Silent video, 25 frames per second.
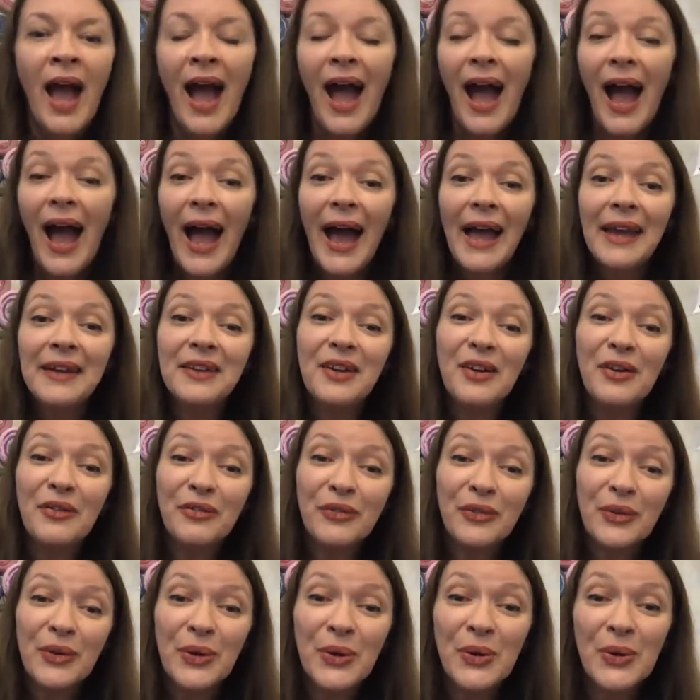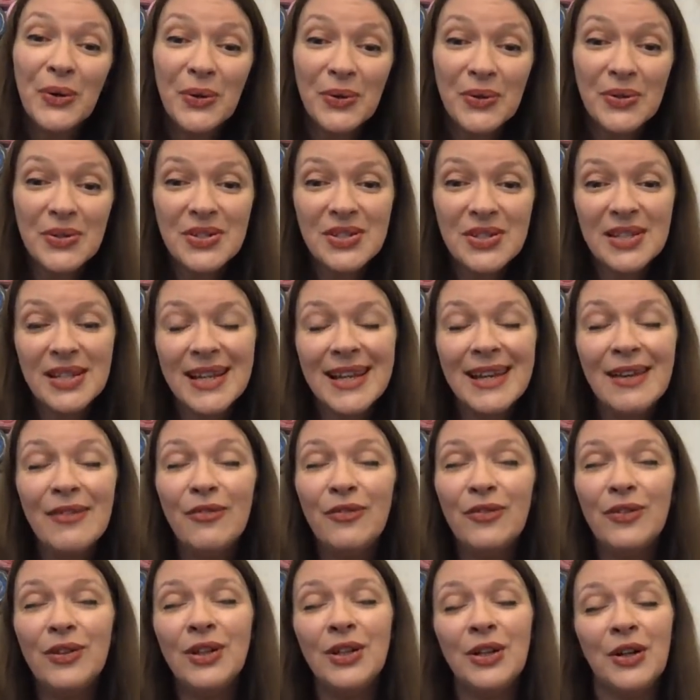And of course,
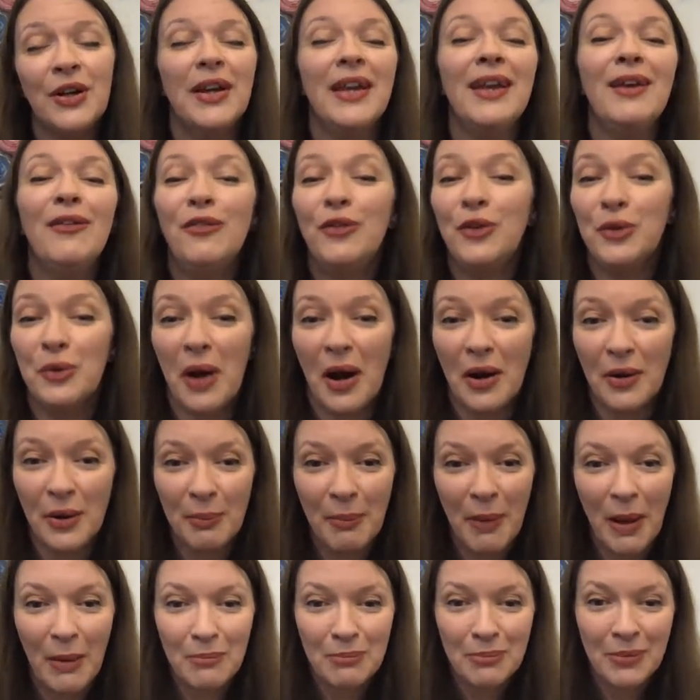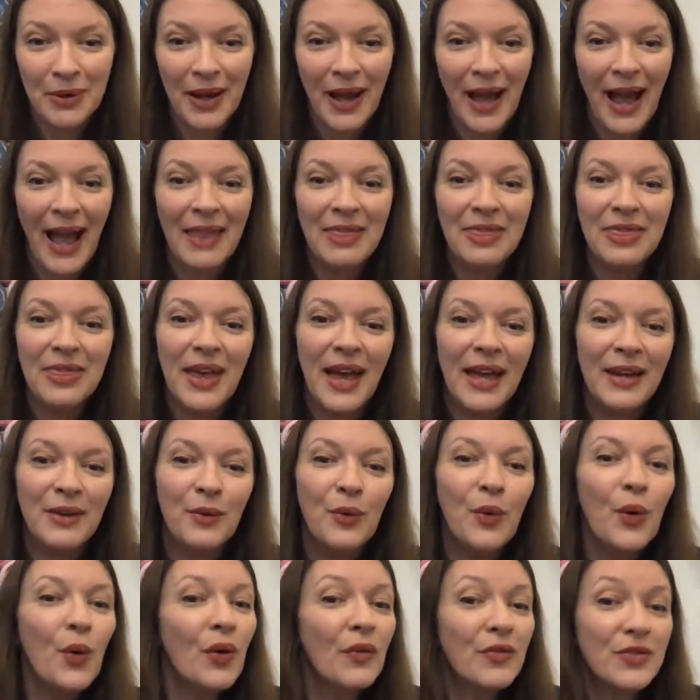if you are a member and then
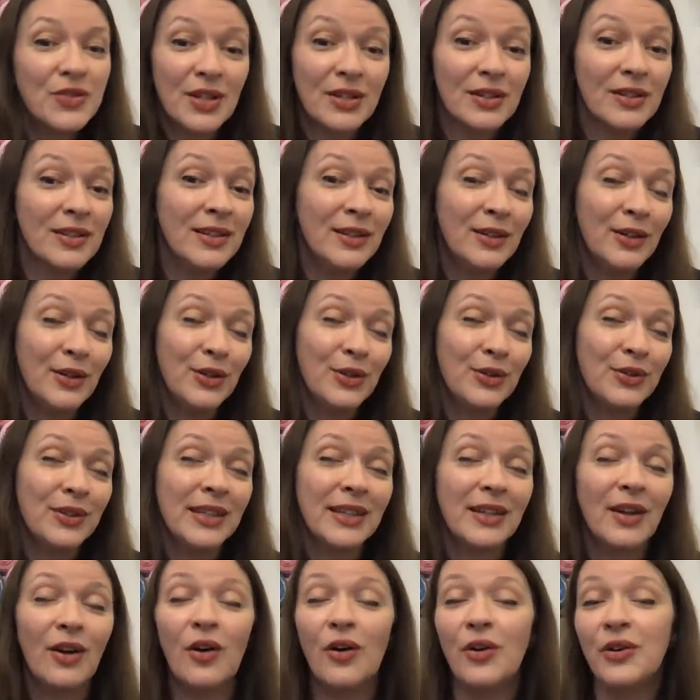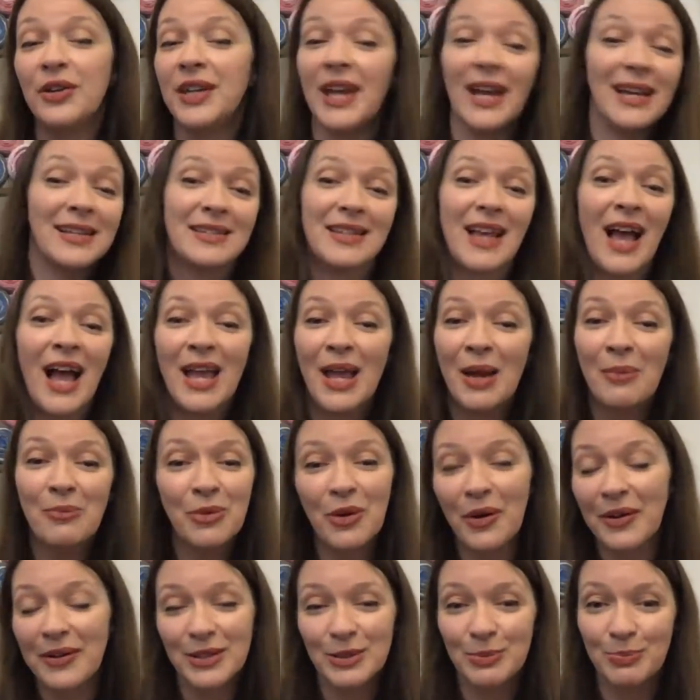all of a sudden, you think, oh yes, I am
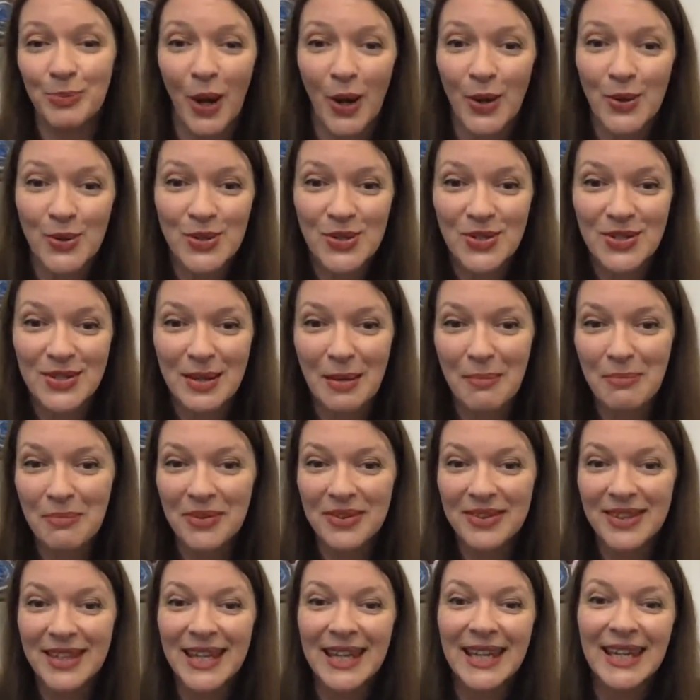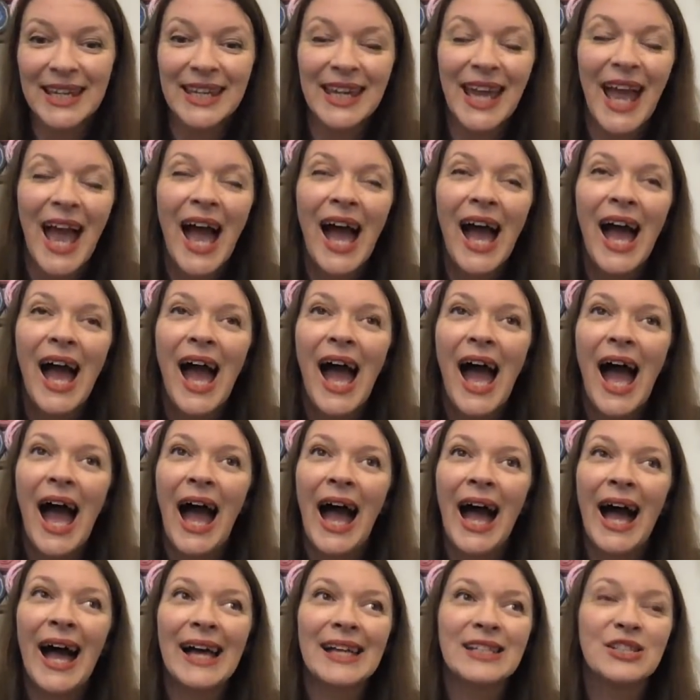going to post something,
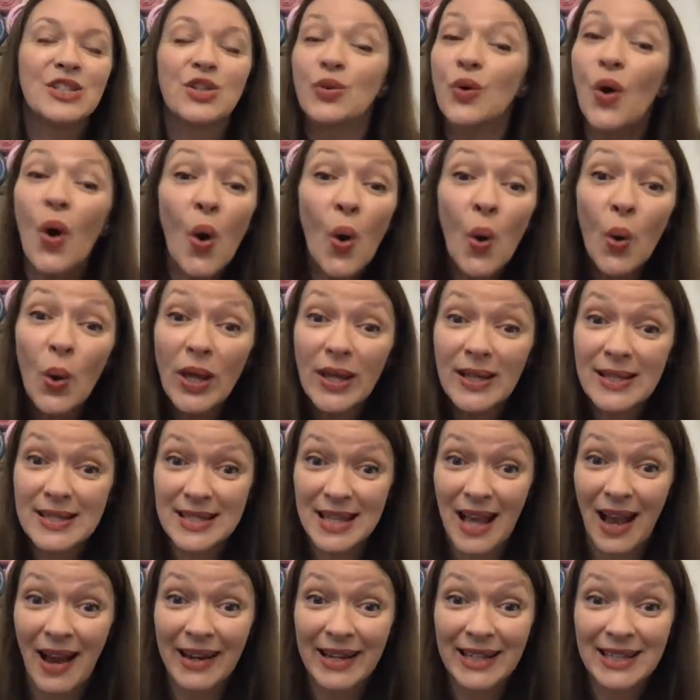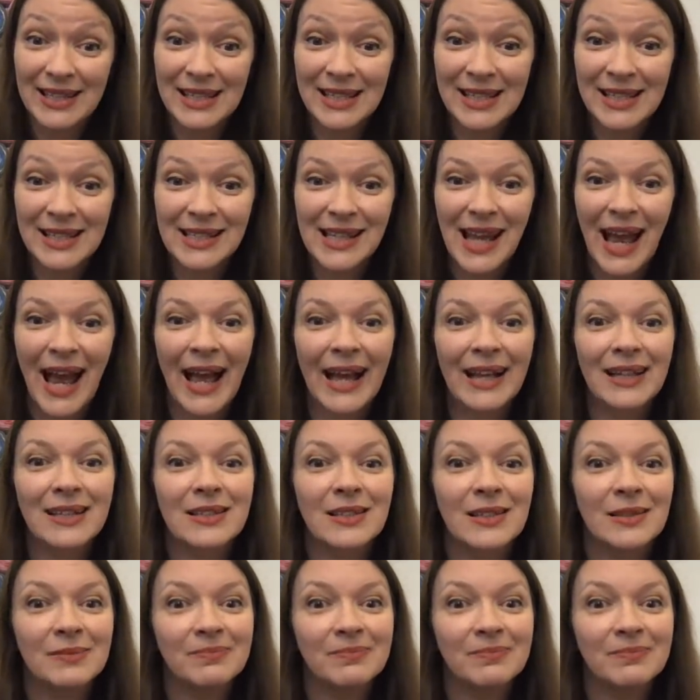and you're all excited and